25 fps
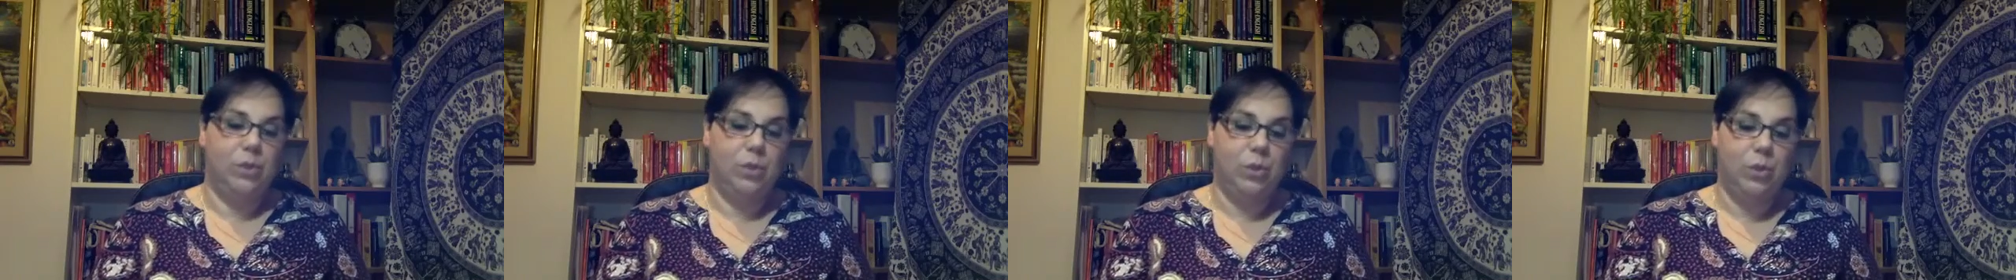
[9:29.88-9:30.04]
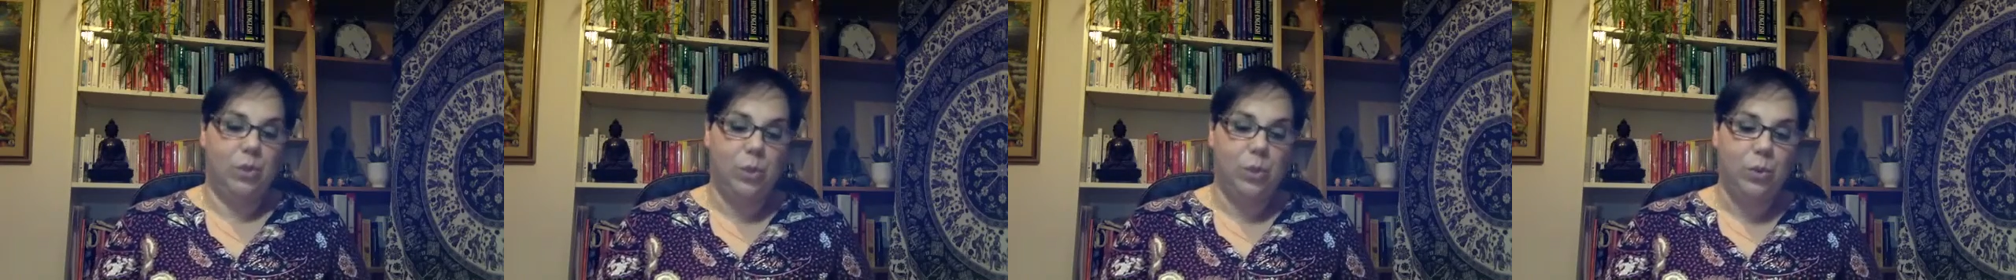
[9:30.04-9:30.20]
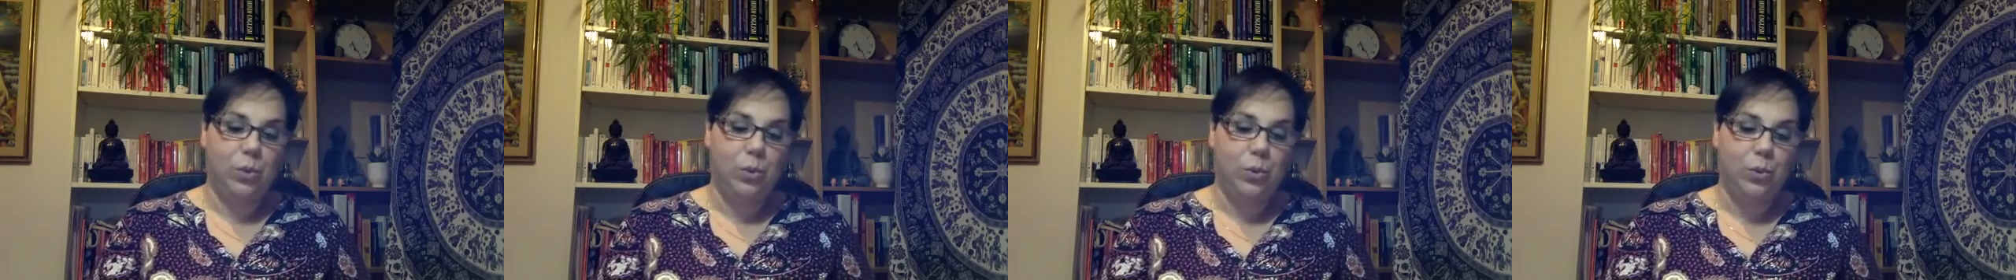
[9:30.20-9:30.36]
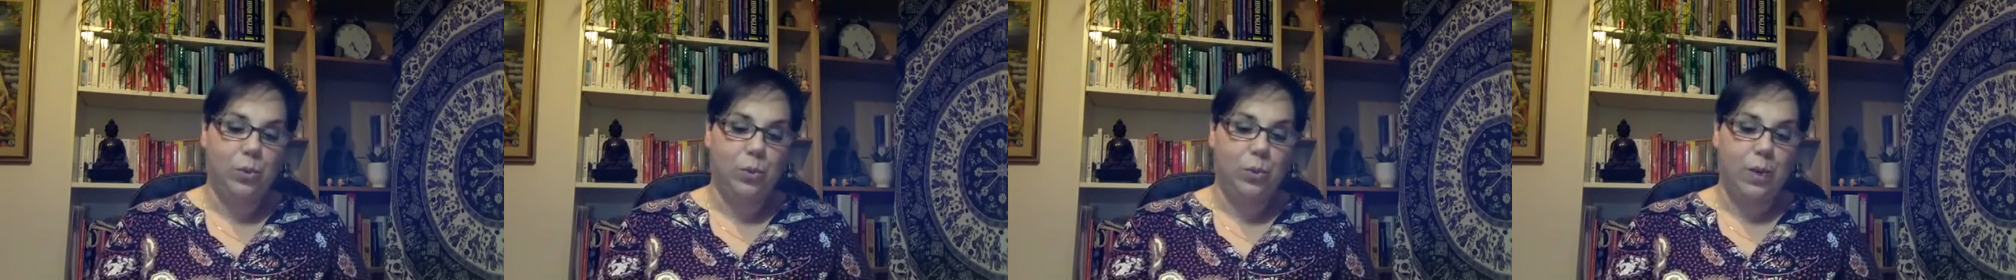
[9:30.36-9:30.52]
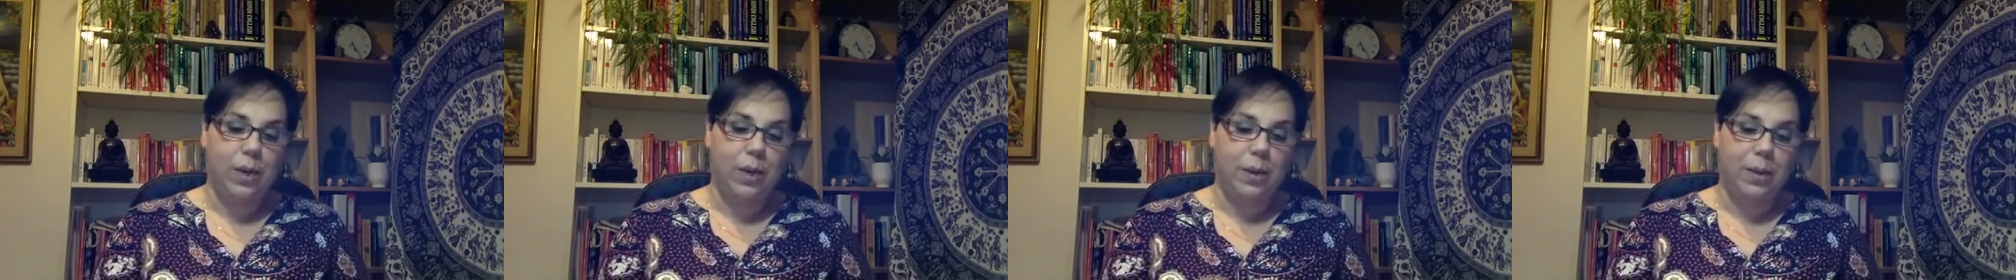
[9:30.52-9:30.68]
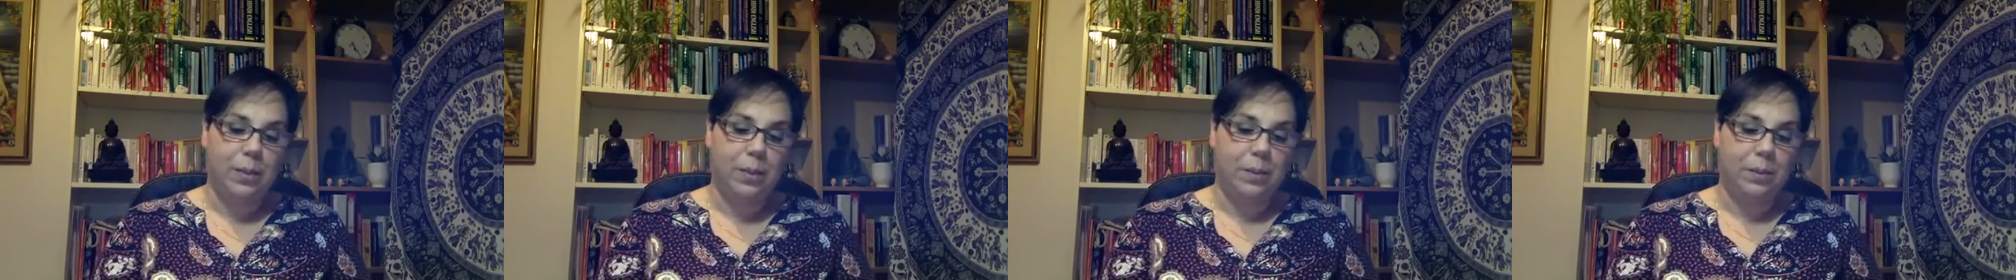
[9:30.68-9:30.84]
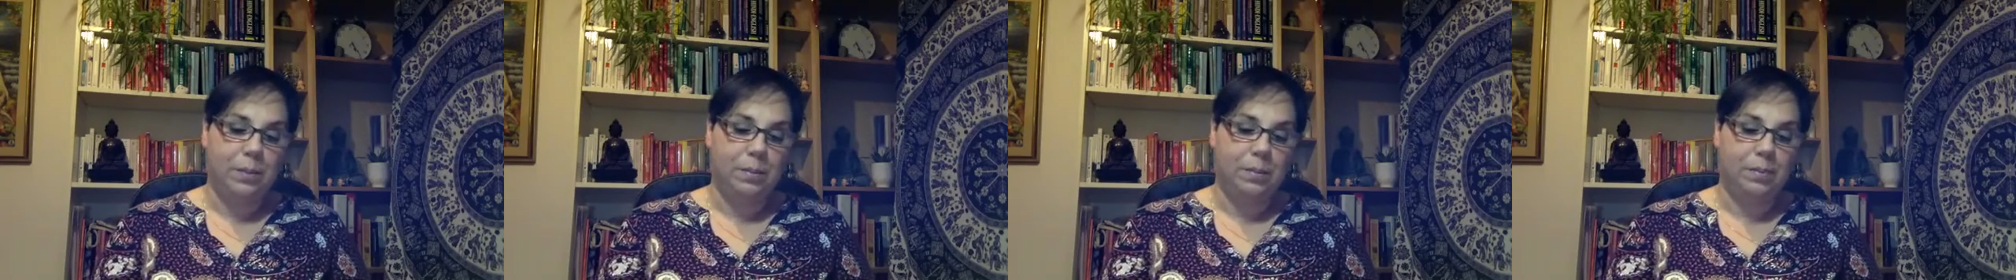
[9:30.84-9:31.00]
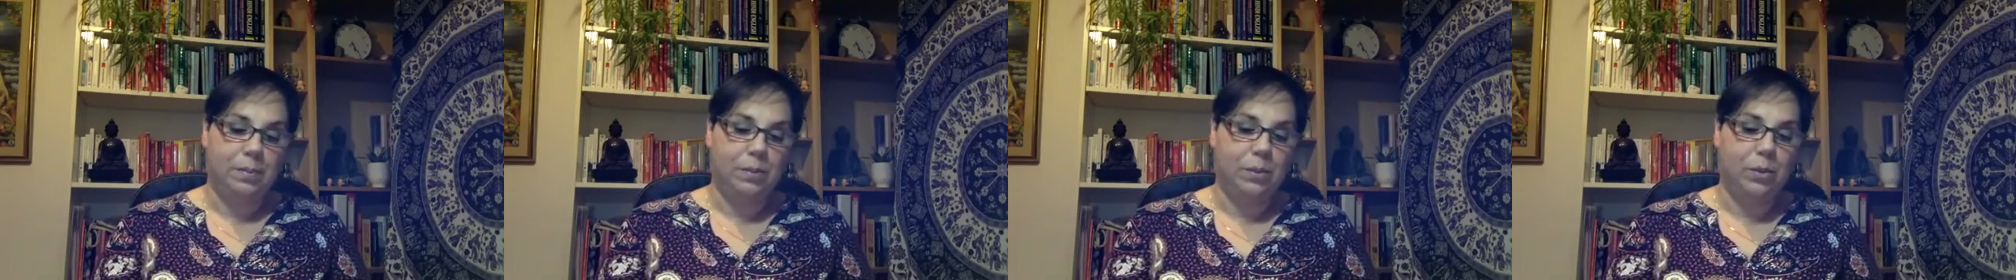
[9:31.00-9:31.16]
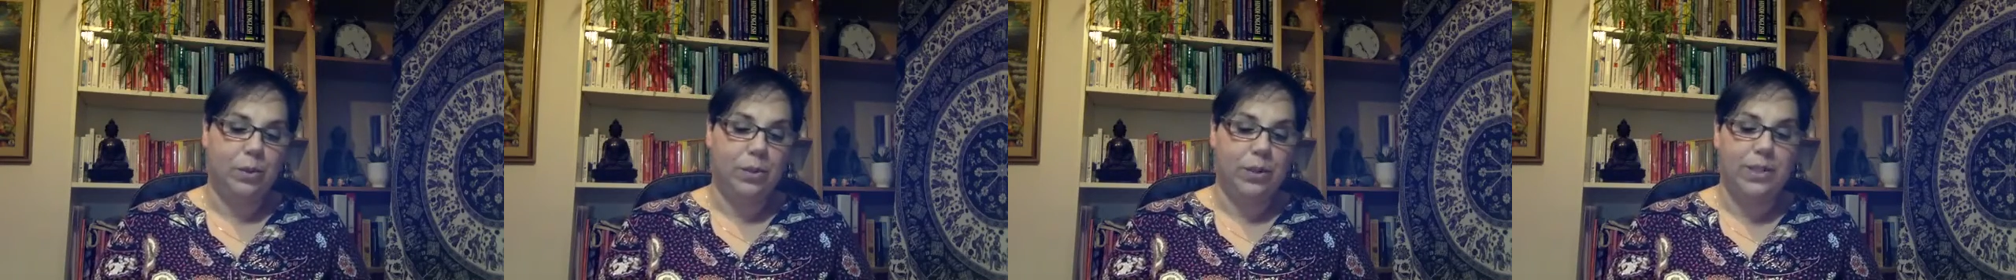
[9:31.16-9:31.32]
you
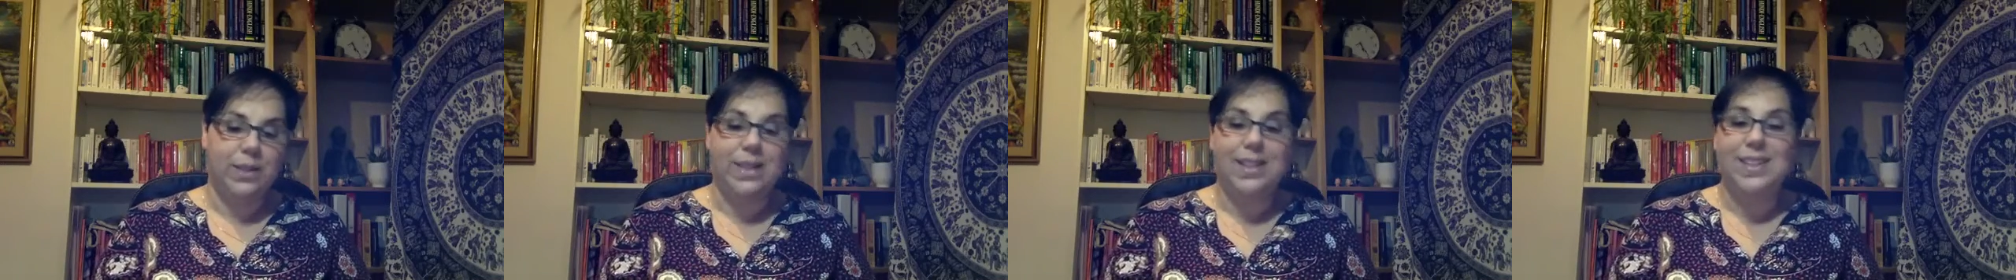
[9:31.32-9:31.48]
notice